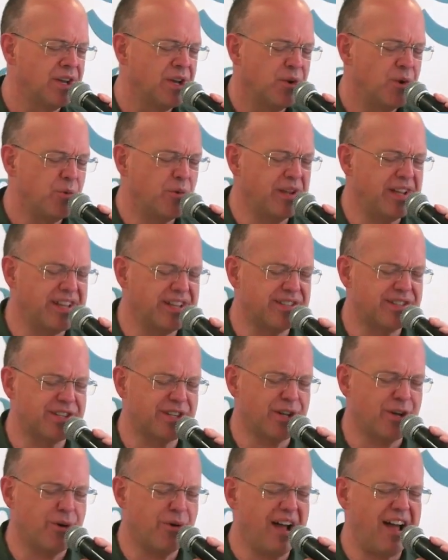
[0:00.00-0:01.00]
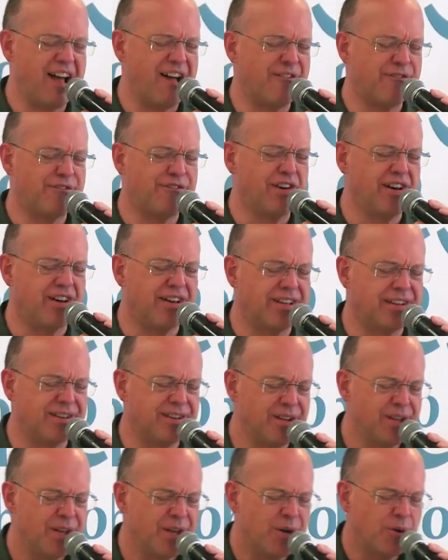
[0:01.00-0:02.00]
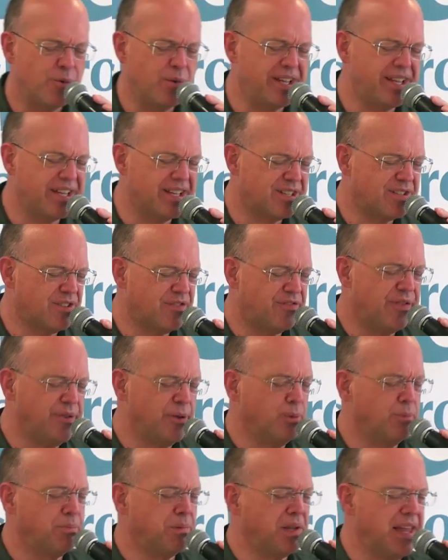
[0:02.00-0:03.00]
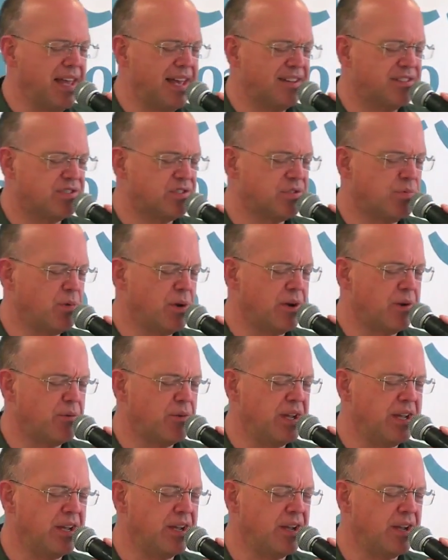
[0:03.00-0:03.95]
We get to go have fun. We get to feel blessed where we